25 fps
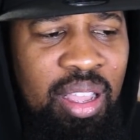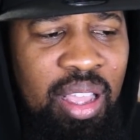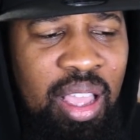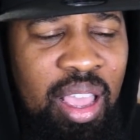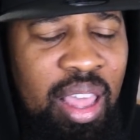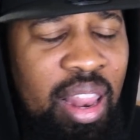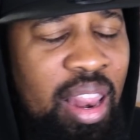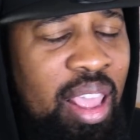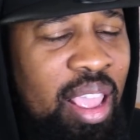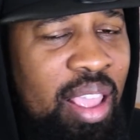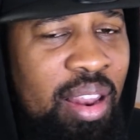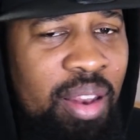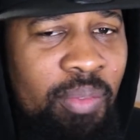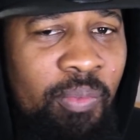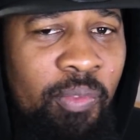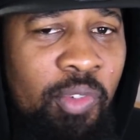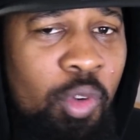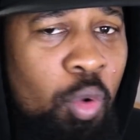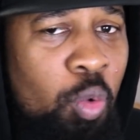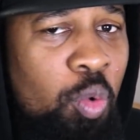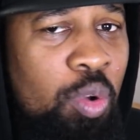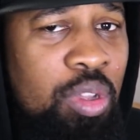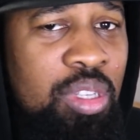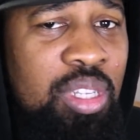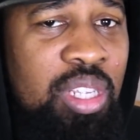And ain't
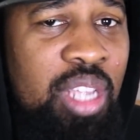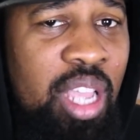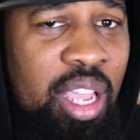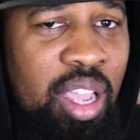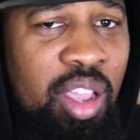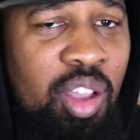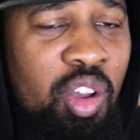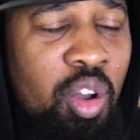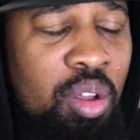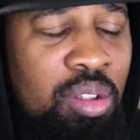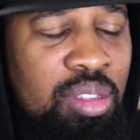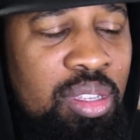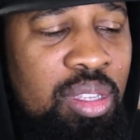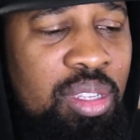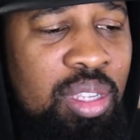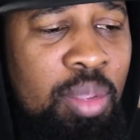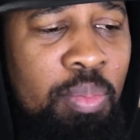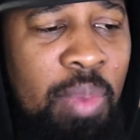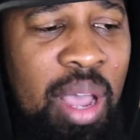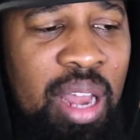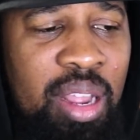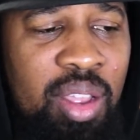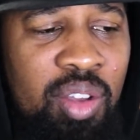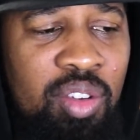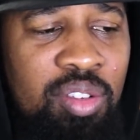for one second going
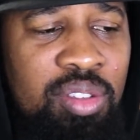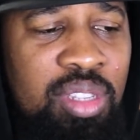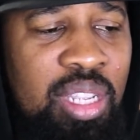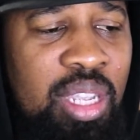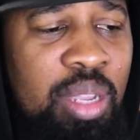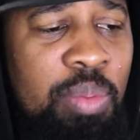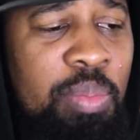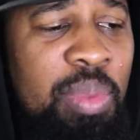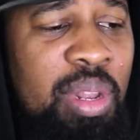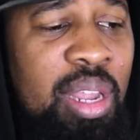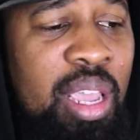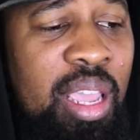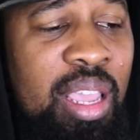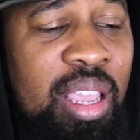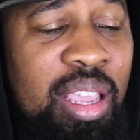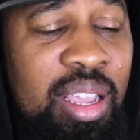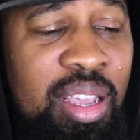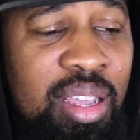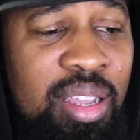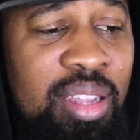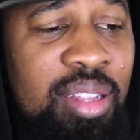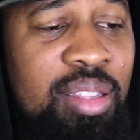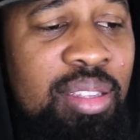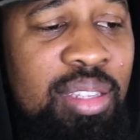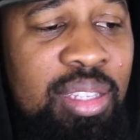somebody gonna tell me that he
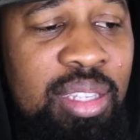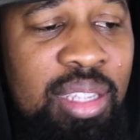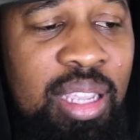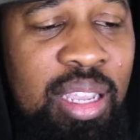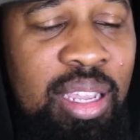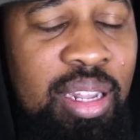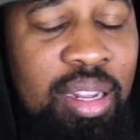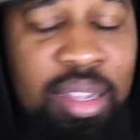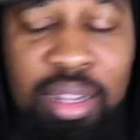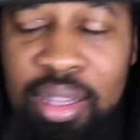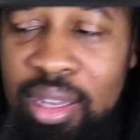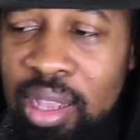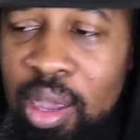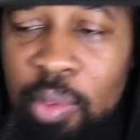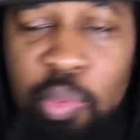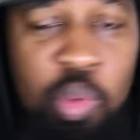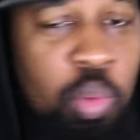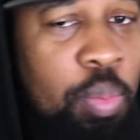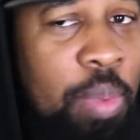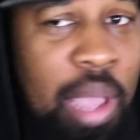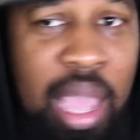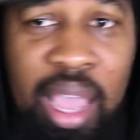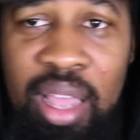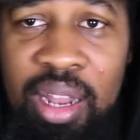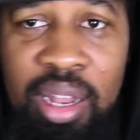couldn't see it. The double
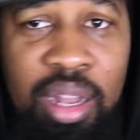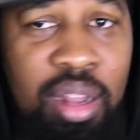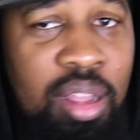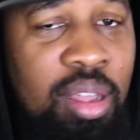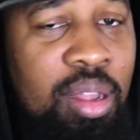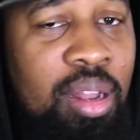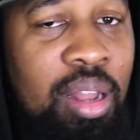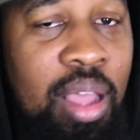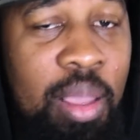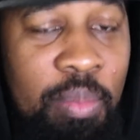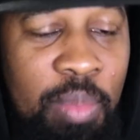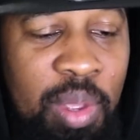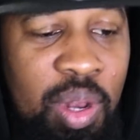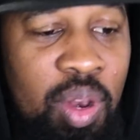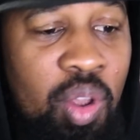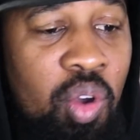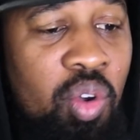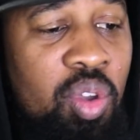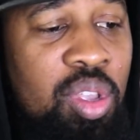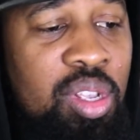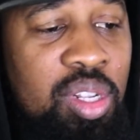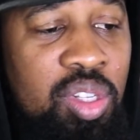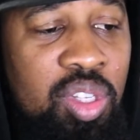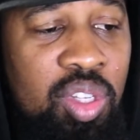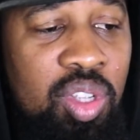back look let me
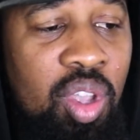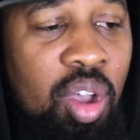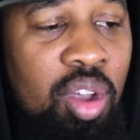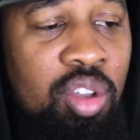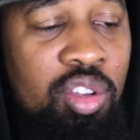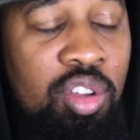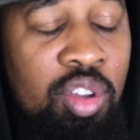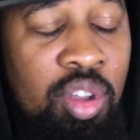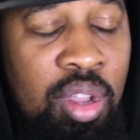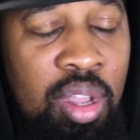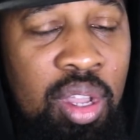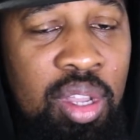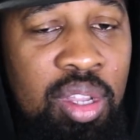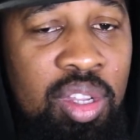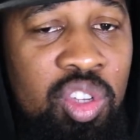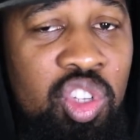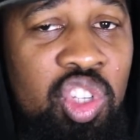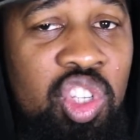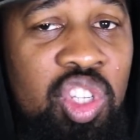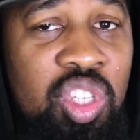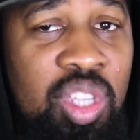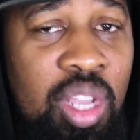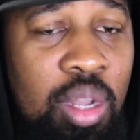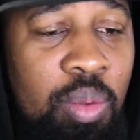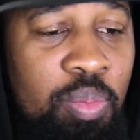know he saw
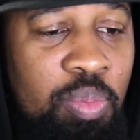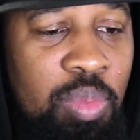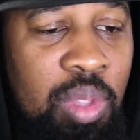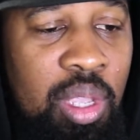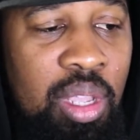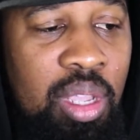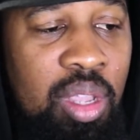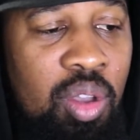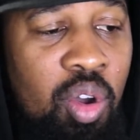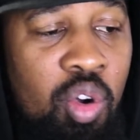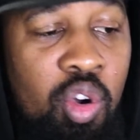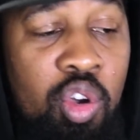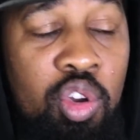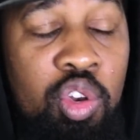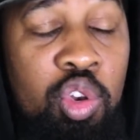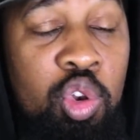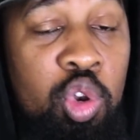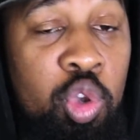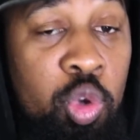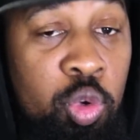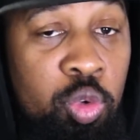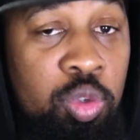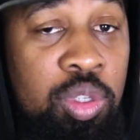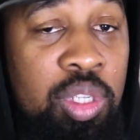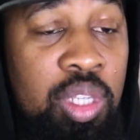something or
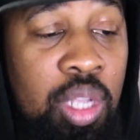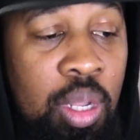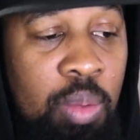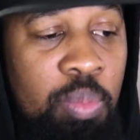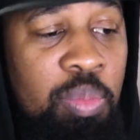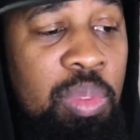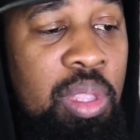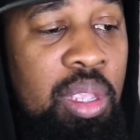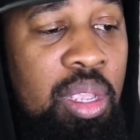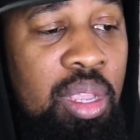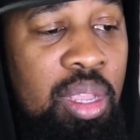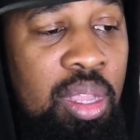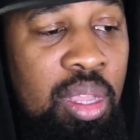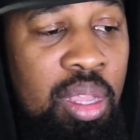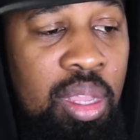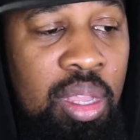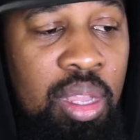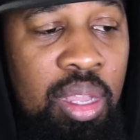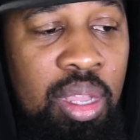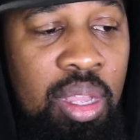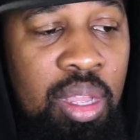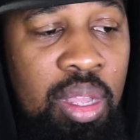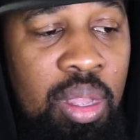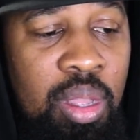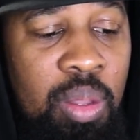knew something.
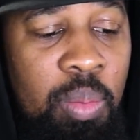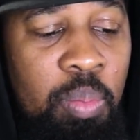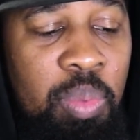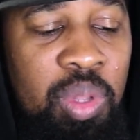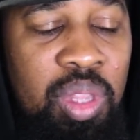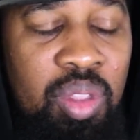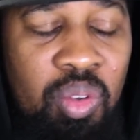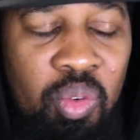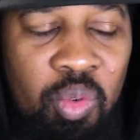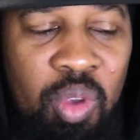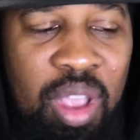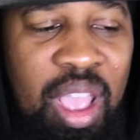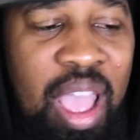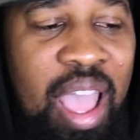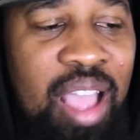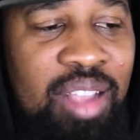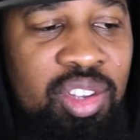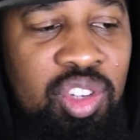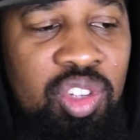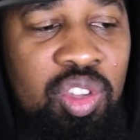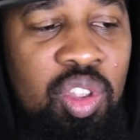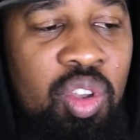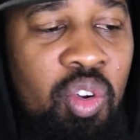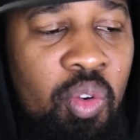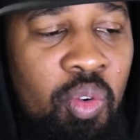But the
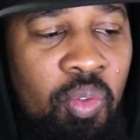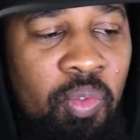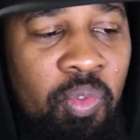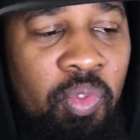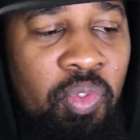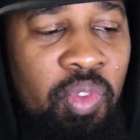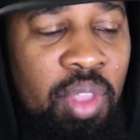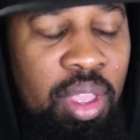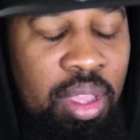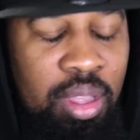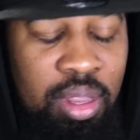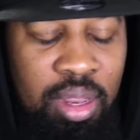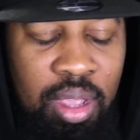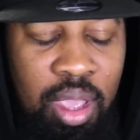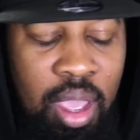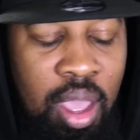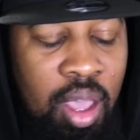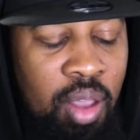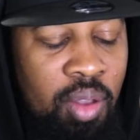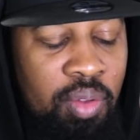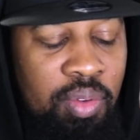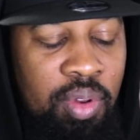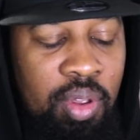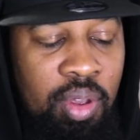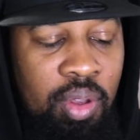reaction don't fit. I
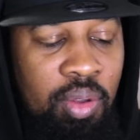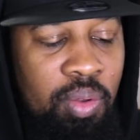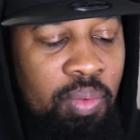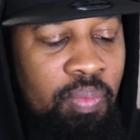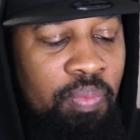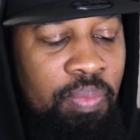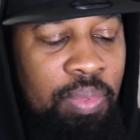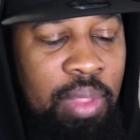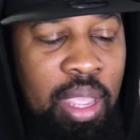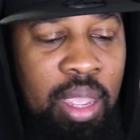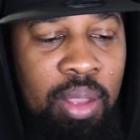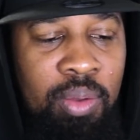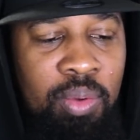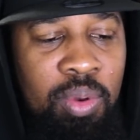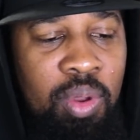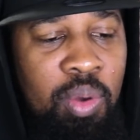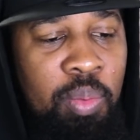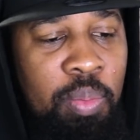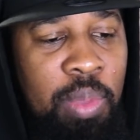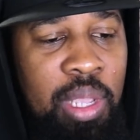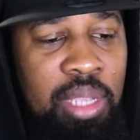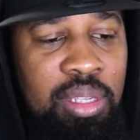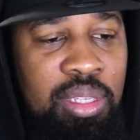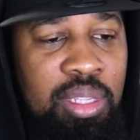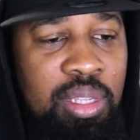don't know. That one
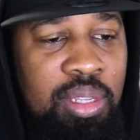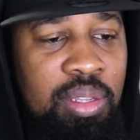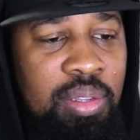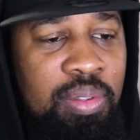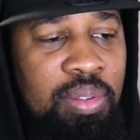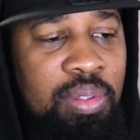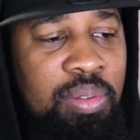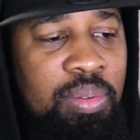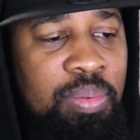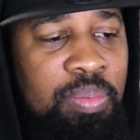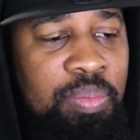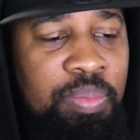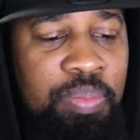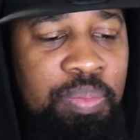don't make sense.